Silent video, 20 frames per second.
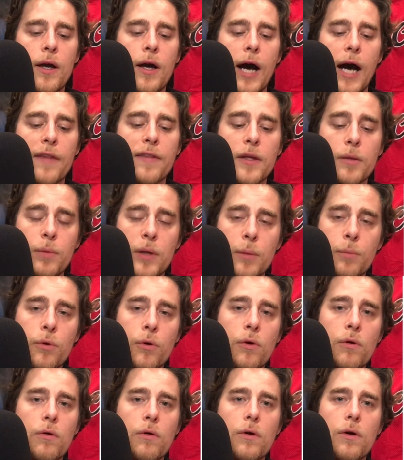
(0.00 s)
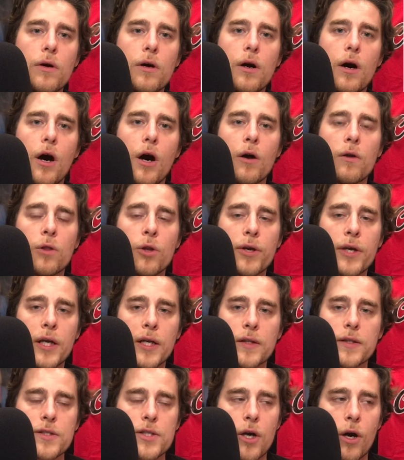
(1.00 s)
I think people are looking
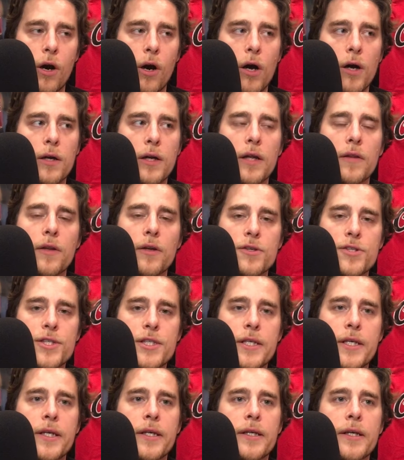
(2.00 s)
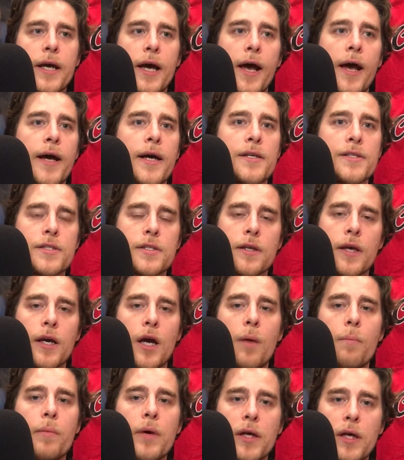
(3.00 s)
at this card and they're seeing it as like
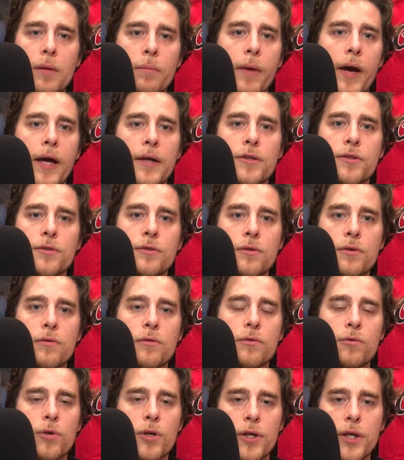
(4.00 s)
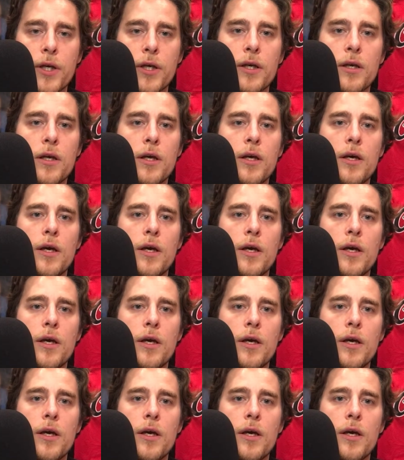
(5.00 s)
a Mickey Mantle rookie,